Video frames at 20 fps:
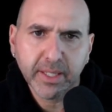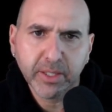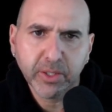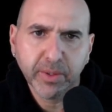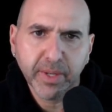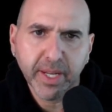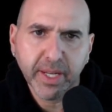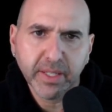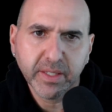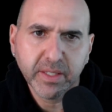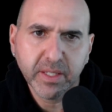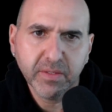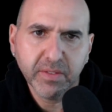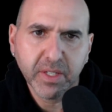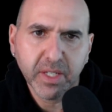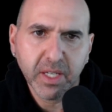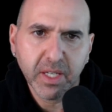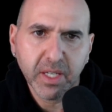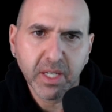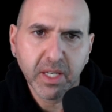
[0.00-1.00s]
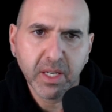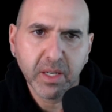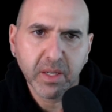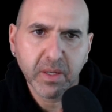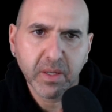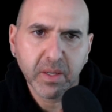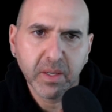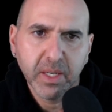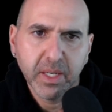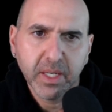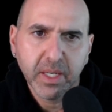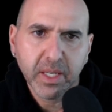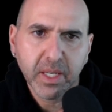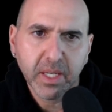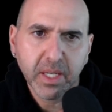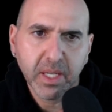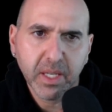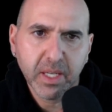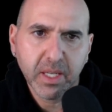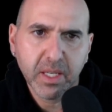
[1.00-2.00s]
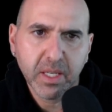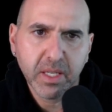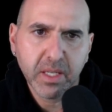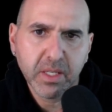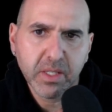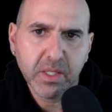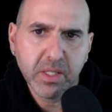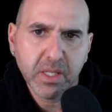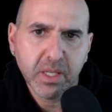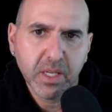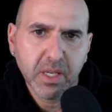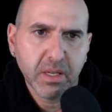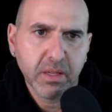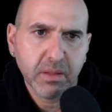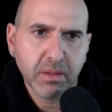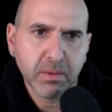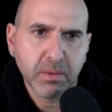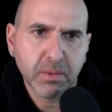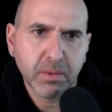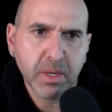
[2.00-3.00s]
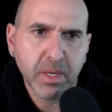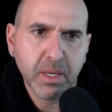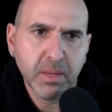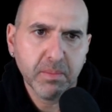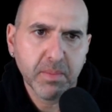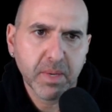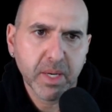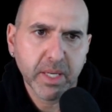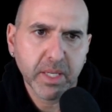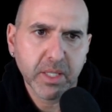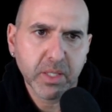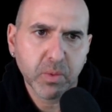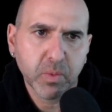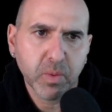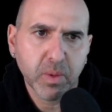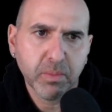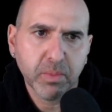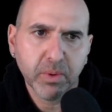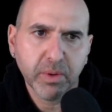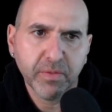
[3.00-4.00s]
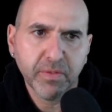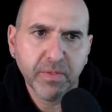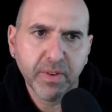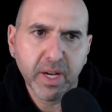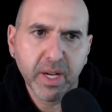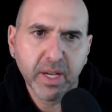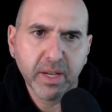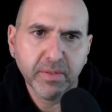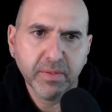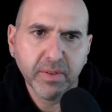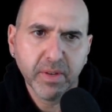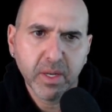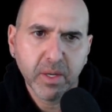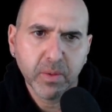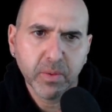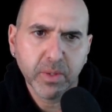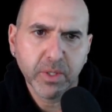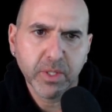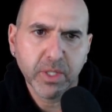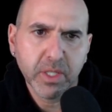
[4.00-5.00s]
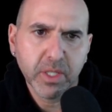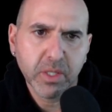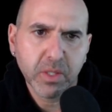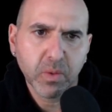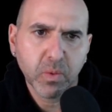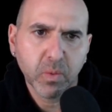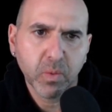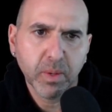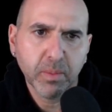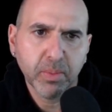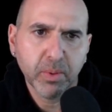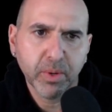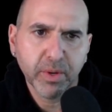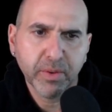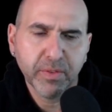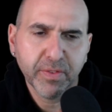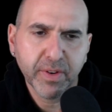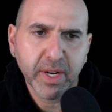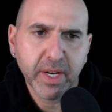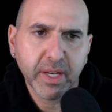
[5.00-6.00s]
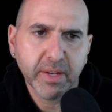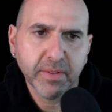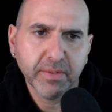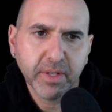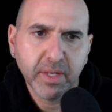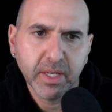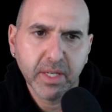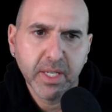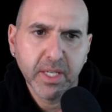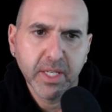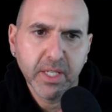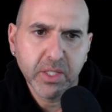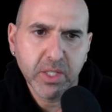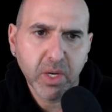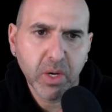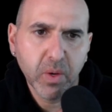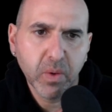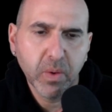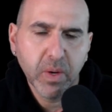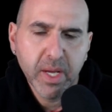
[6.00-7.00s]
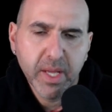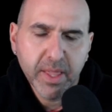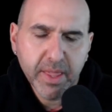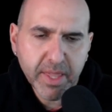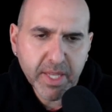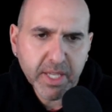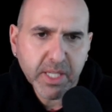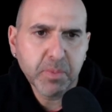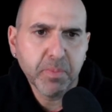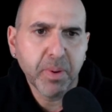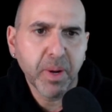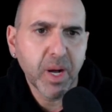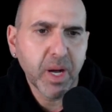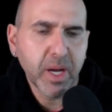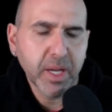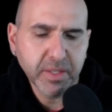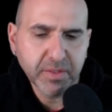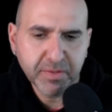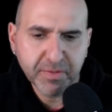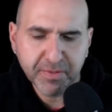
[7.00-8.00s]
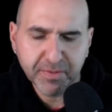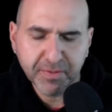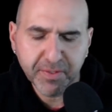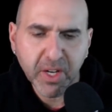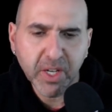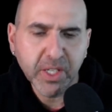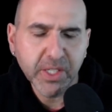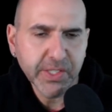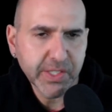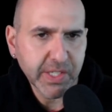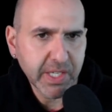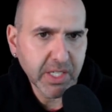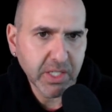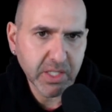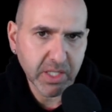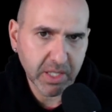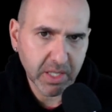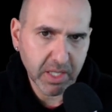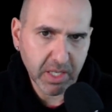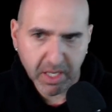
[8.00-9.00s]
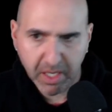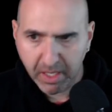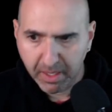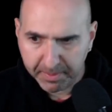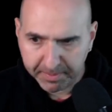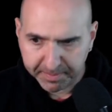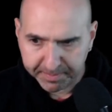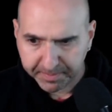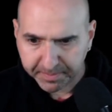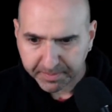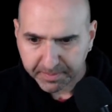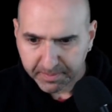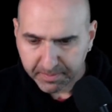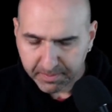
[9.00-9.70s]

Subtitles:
electronegativity here is 3 minus 1.5, which is 1.5. So this bond falls into the